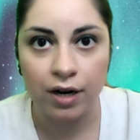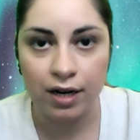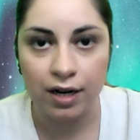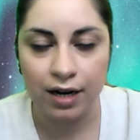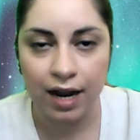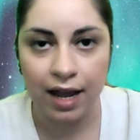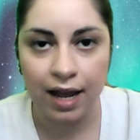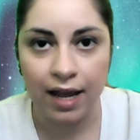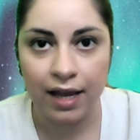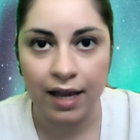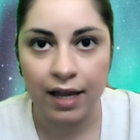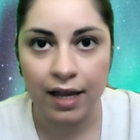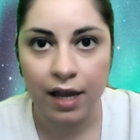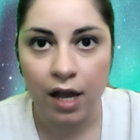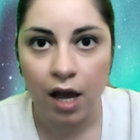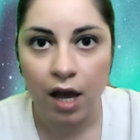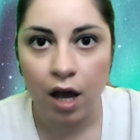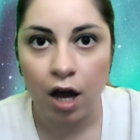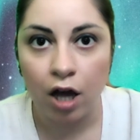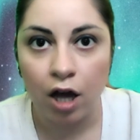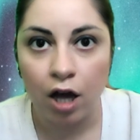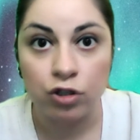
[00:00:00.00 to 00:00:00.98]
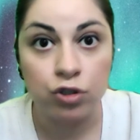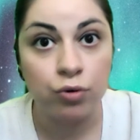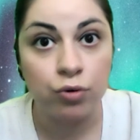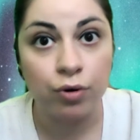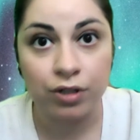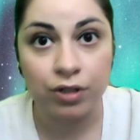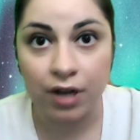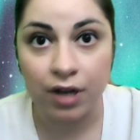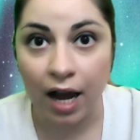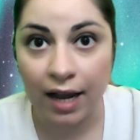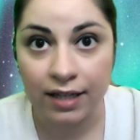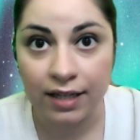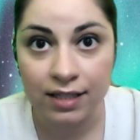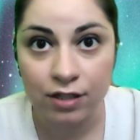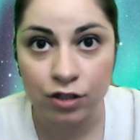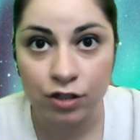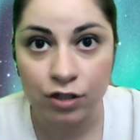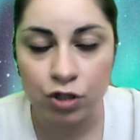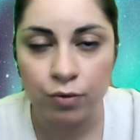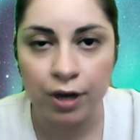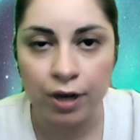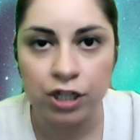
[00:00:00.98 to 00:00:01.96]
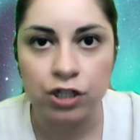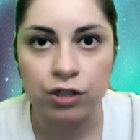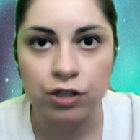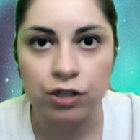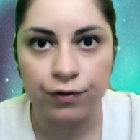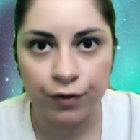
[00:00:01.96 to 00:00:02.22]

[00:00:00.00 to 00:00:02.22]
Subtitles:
in a do or die situation.